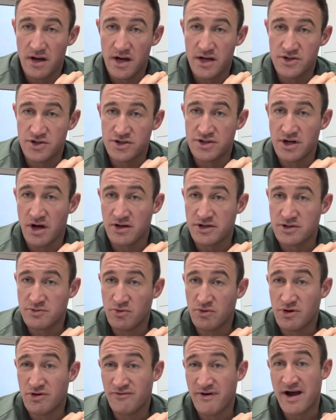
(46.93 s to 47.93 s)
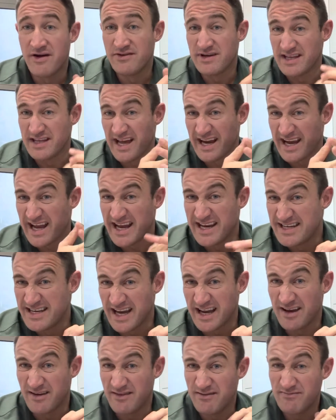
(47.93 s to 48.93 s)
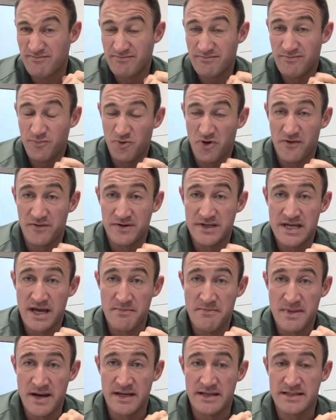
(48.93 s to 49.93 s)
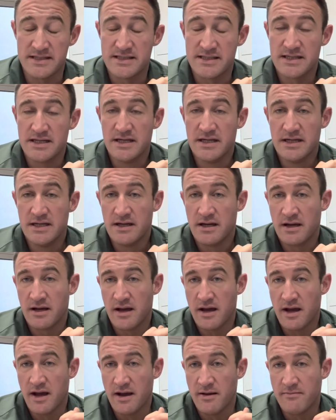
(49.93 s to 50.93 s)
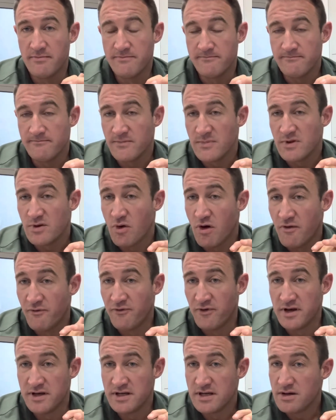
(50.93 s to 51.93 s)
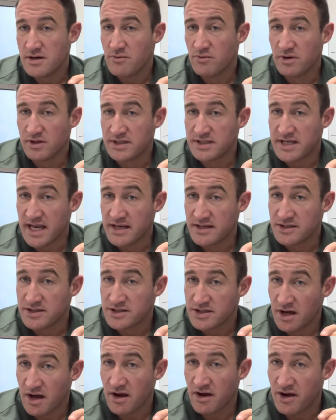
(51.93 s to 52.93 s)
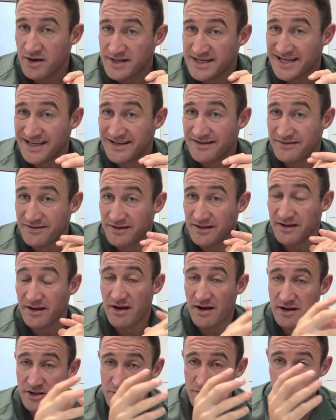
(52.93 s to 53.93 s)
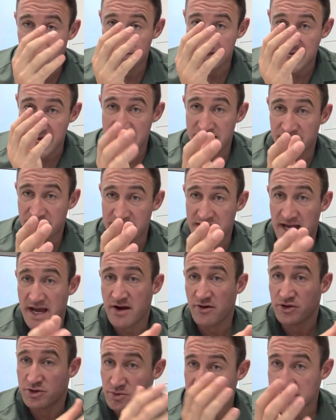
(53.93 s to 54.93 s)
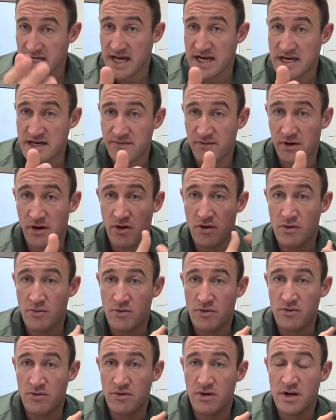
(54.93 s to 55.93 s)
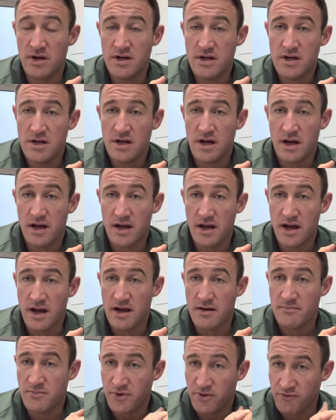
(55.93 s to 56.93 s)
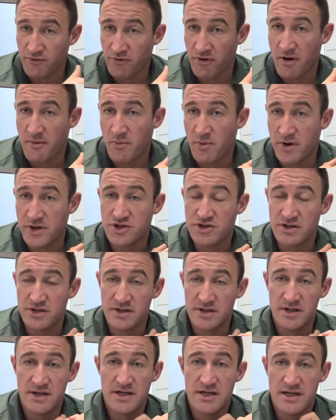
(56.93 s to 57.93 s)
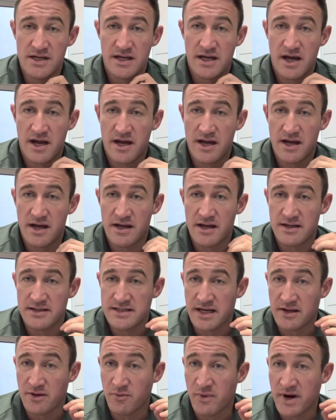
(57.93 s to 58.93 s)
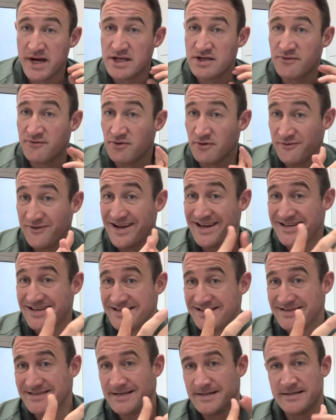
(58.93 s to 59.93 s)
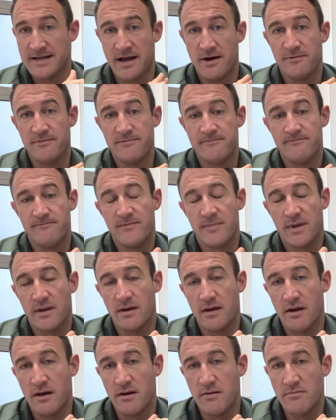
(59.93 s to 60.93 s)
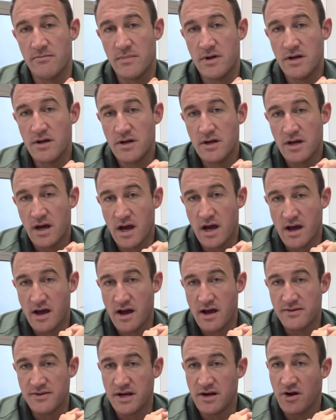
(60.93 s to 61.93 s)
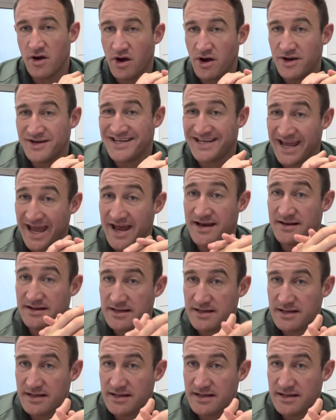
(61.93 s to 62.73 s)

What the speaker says: start to walk around, and that can take 5 or 10 minutes. Often will then start hurting towards the end of a day or towards the end of a long walk. Throb once you take the weight off your feet and sit down, and then hurt again